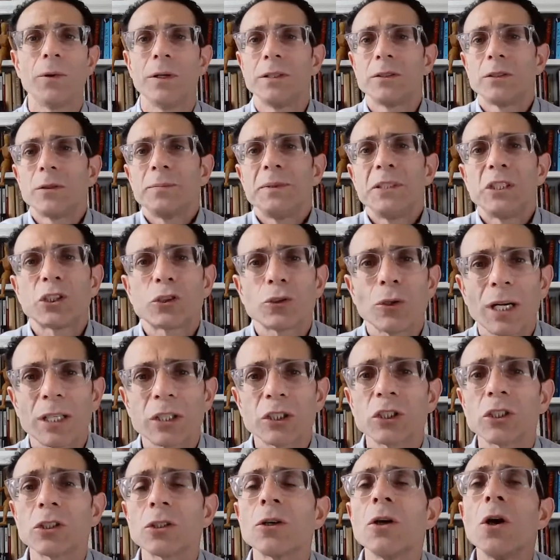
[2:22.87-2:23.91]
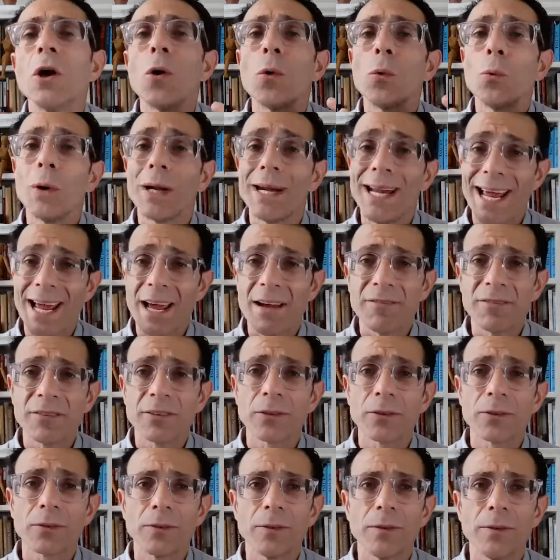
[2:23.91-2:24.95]
I want it to be structured.
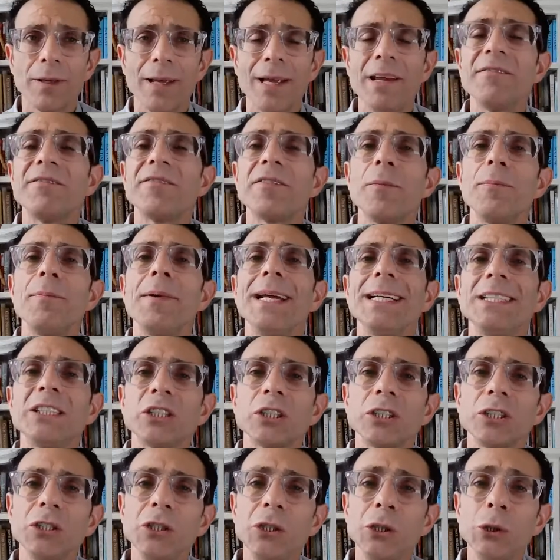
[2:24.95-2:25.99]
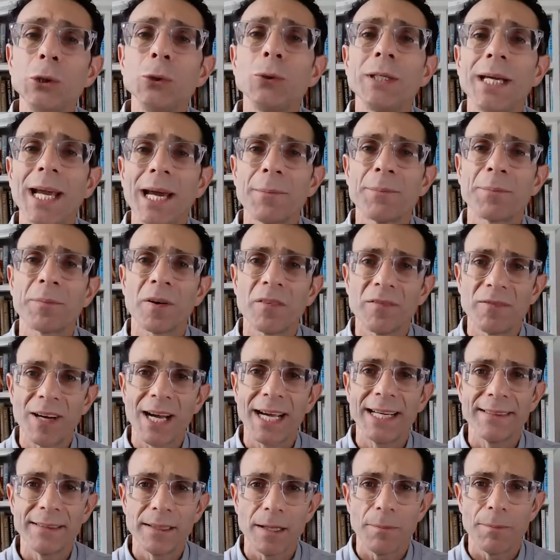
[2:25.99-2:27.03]
Whatever information you can
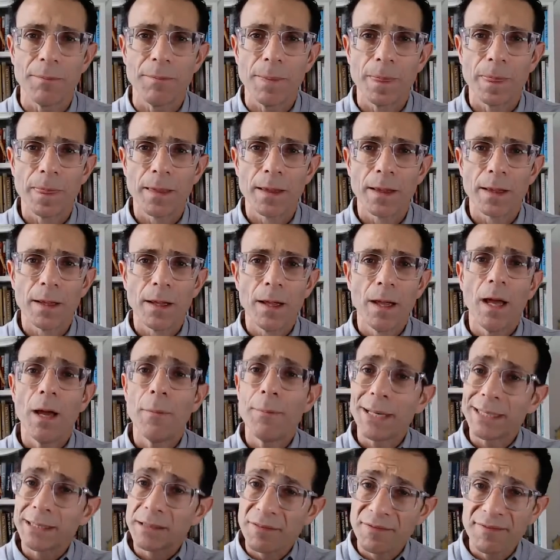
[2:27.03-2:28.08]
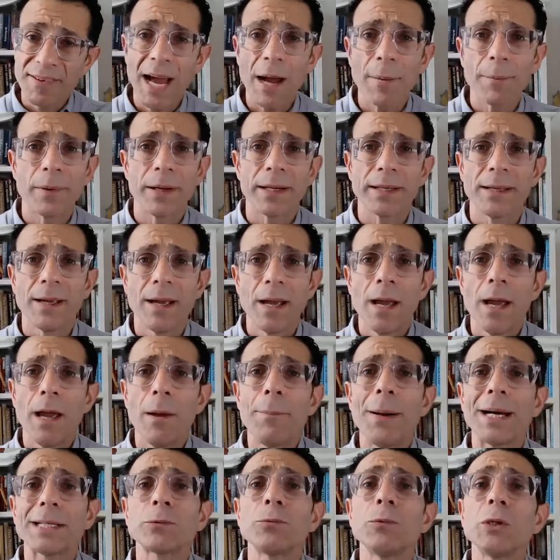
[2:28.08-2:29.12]
provide them about the fabric,
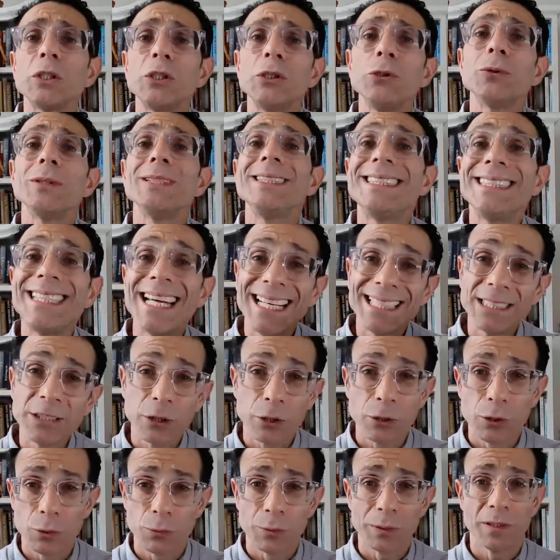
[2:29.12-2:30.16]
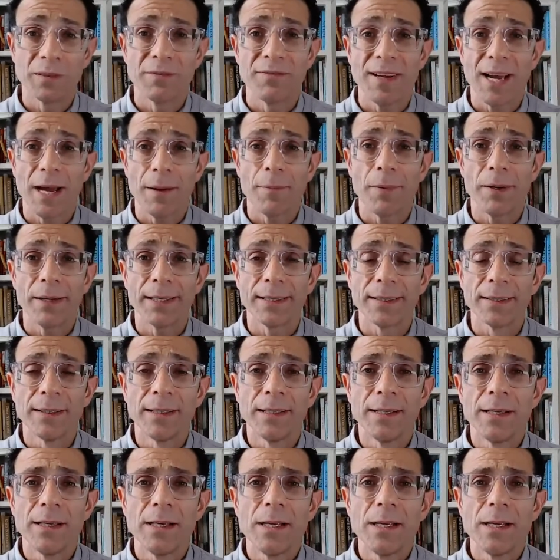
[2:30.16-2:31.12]
about what you intend to do with the fabric,